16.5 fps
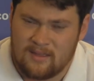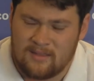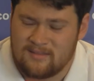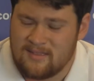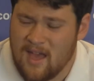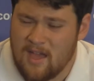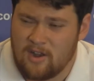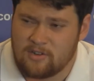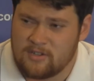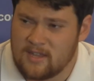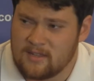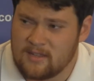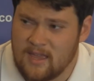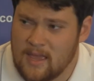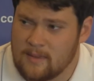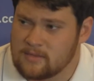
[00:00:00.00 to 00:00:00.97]
9 or
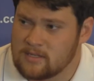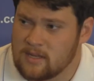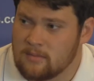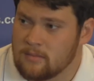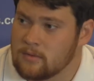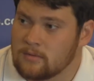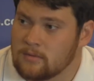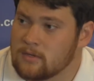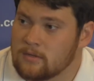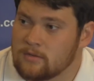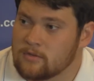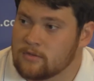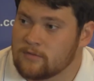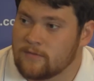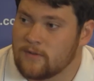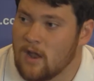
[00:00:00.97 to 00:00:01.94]
10 games, and I mean, did
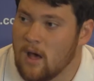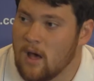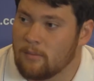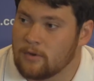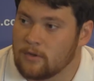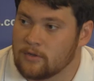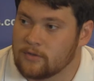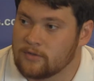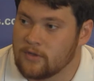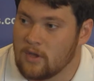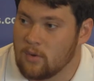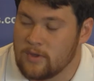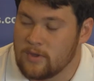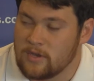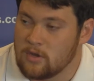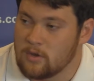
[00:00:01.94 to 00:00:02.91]
just phenomenal. So
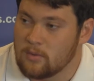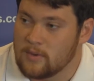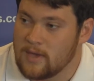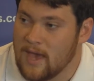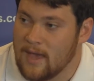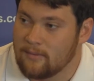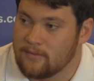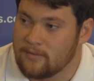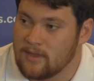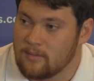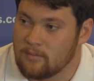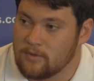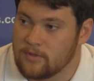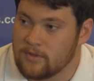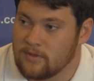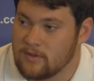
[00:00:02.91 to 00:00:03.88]
we knew what we had with him.
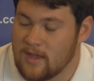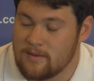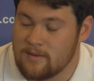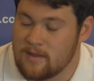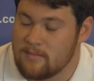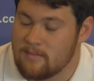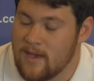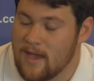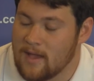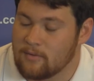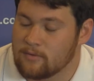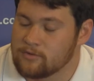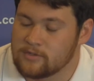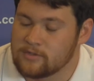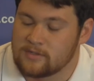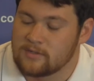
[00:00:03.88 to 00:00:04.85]
With getting him back
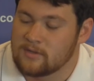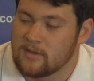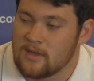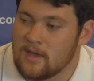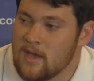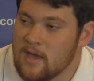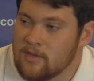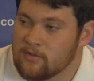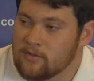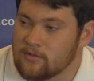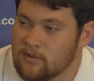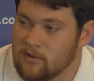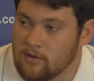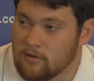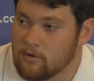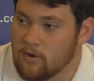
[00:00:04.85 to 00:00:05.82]
was just
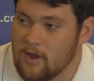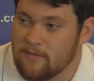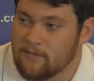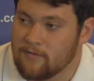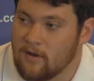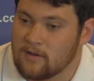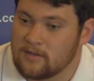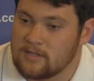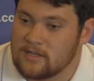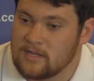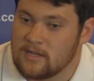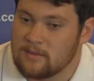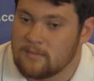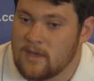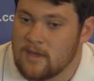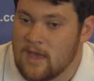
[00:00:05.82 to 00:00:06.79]
great for our
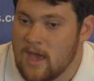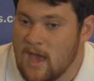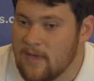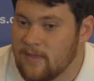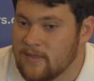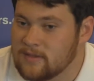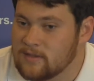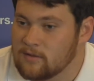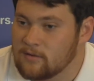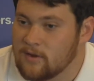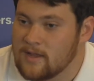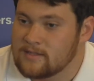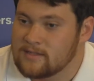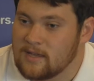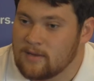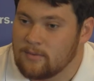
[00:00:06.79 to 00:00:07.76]
team. And then to the
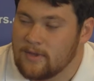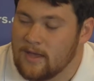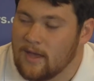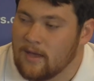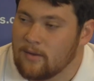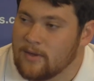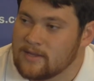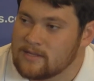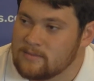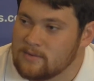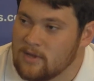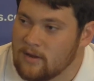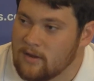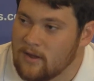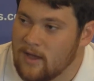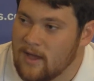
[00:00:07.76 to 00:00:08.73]
right side, we got some
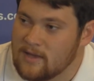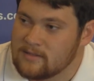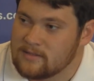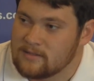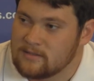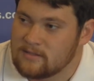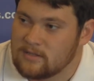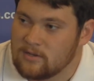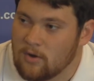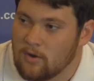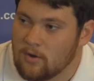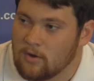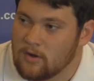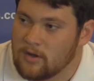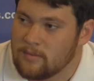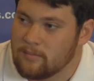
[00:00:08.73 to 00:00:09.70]
younger guys in
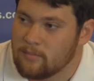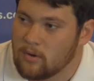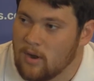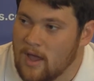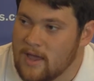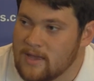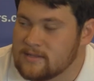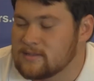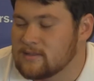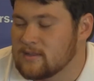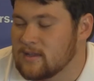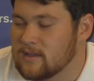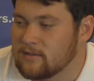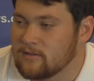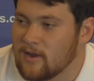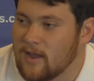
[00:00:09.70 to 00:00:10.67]
Tadora and Bryce, and
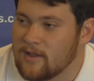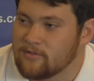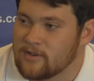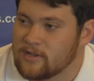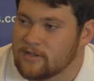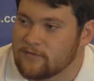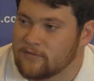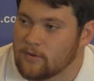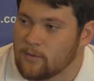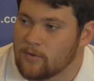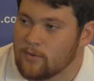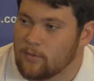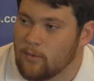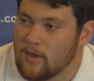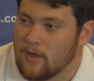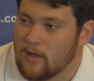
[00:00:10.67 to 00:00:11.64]
then grad transfer
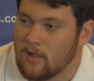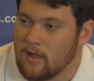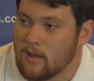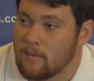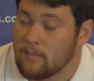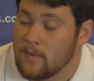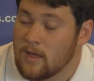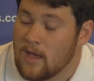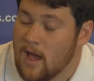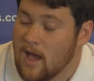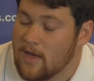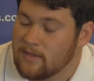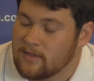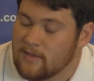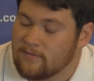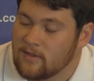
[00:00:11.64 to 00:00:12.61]
with Will. I
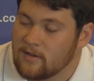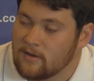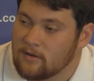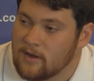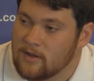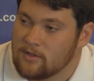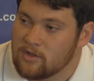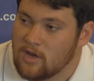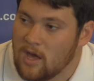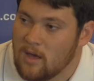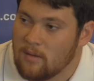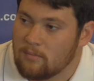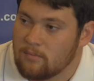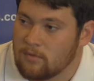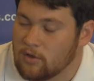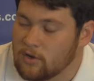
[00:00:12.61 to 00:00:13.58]
think they've done a great
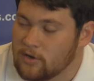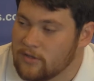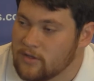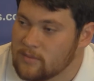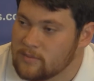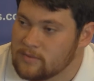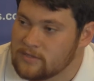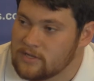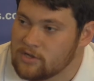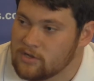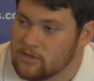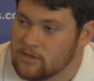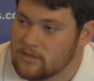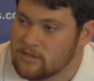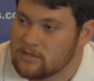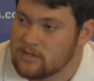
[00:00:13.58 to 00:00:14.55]
job learning their
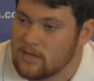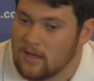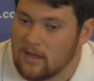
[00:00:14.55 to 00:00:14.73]
positions,